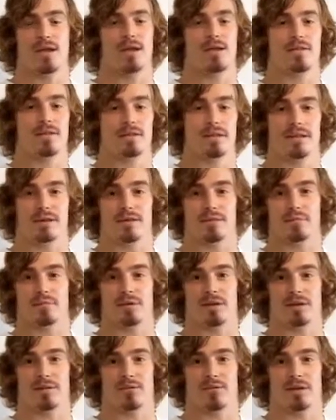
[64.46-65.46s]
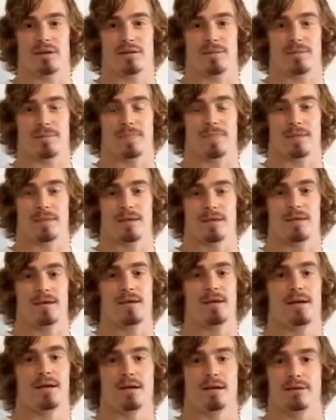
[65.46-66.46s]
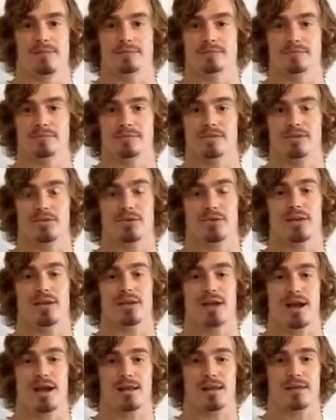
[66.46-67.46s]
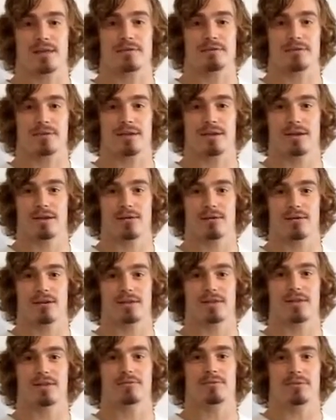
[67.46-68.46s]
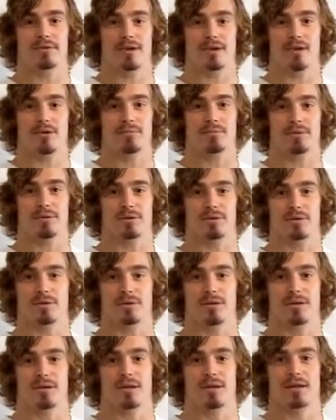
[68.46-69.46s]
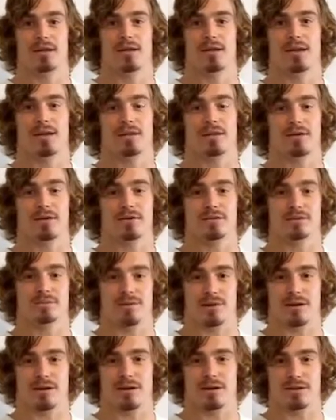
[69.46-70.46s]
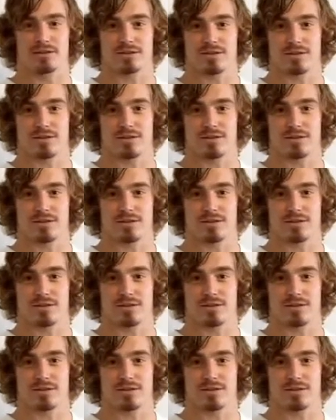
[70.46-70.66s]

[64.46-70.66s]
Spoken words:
and then letting the play run. So a good highlighting video can definitely help you get noticed by college